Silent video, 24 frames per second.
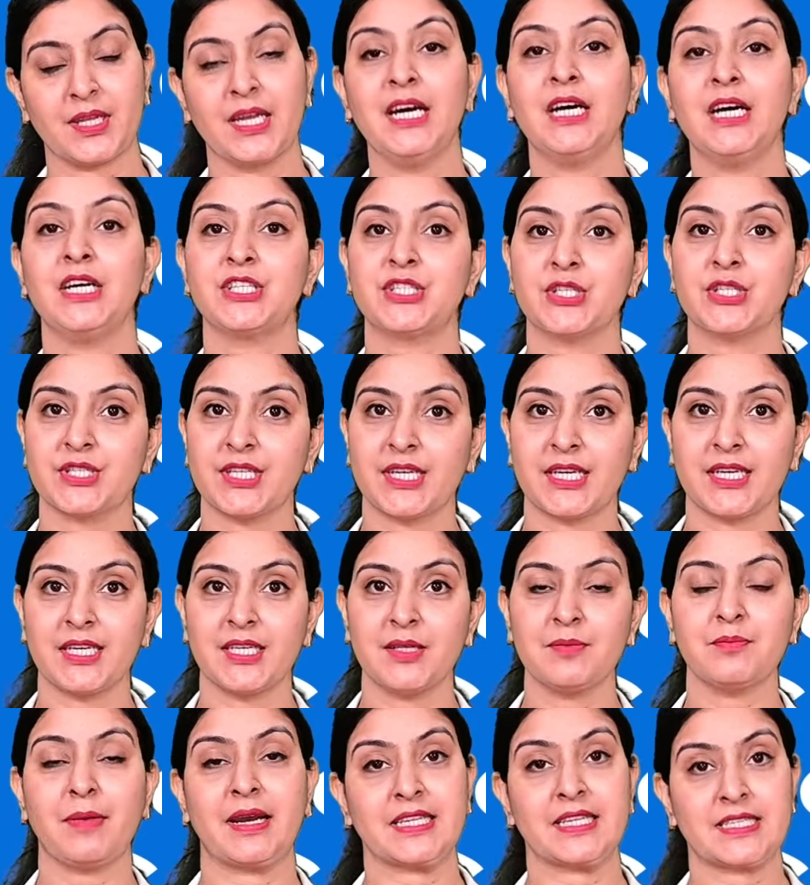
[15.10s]
Today,
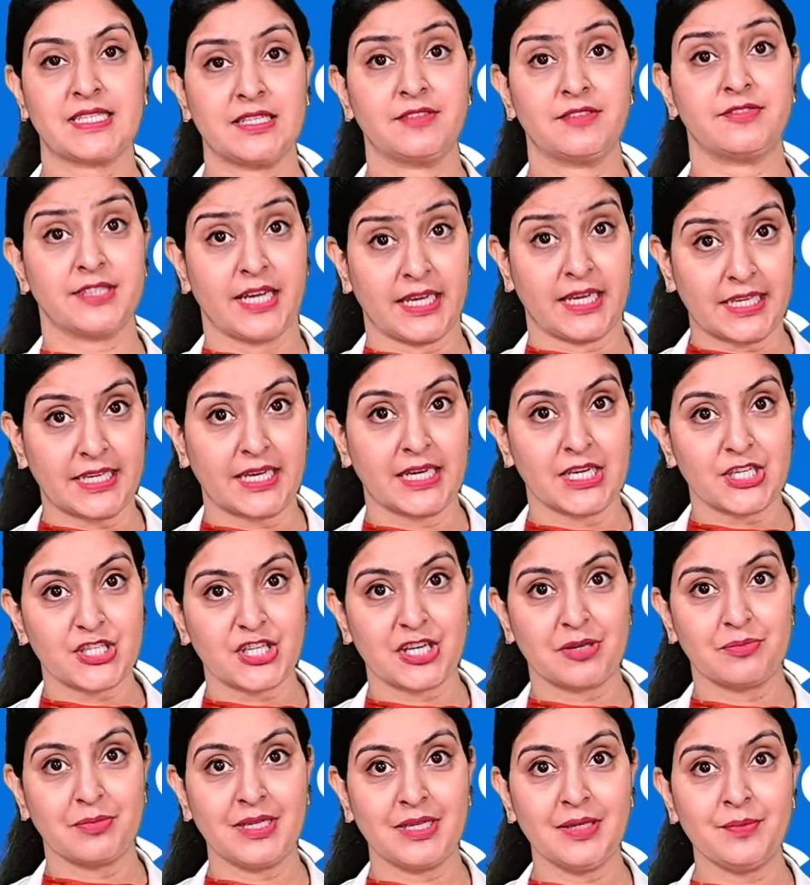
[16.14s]
myself Tarika
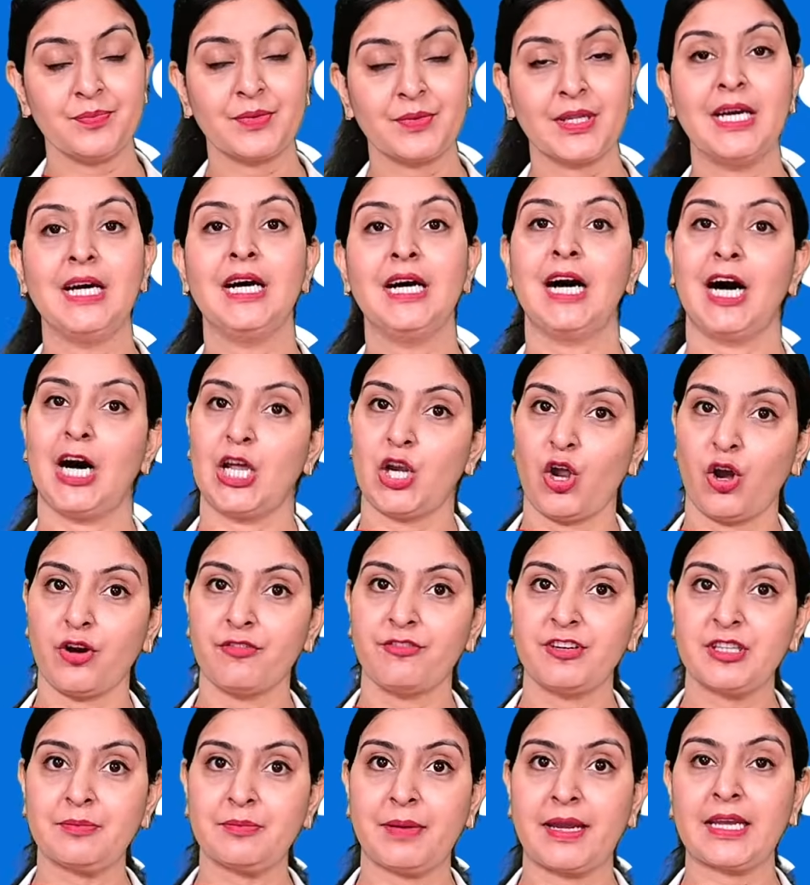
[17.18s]
Sharma, along with
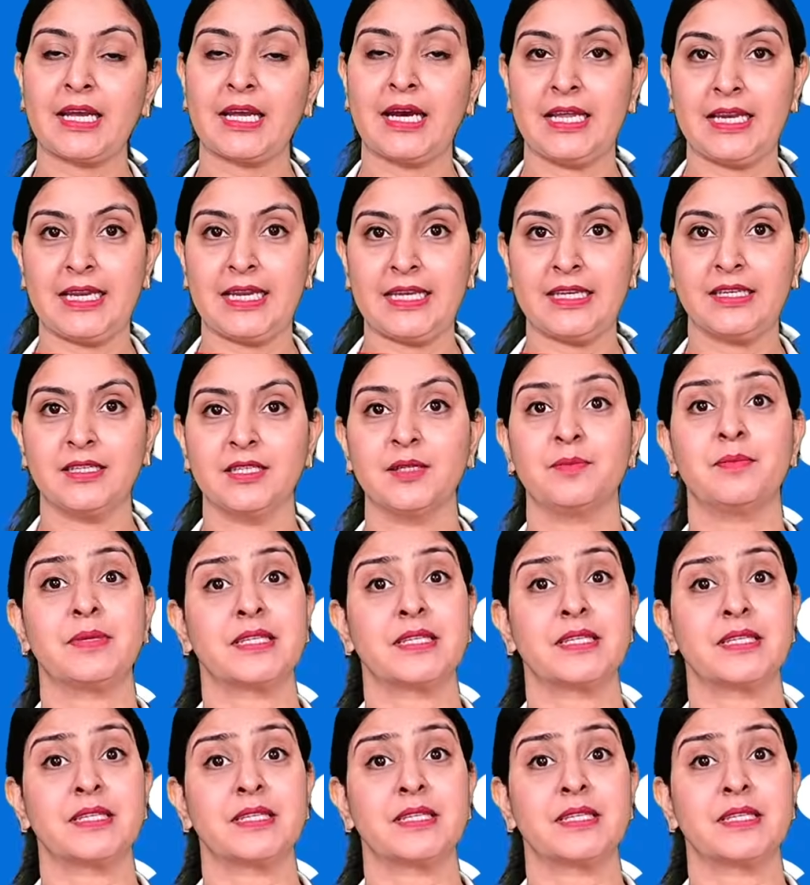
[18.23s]
my colleague Ms.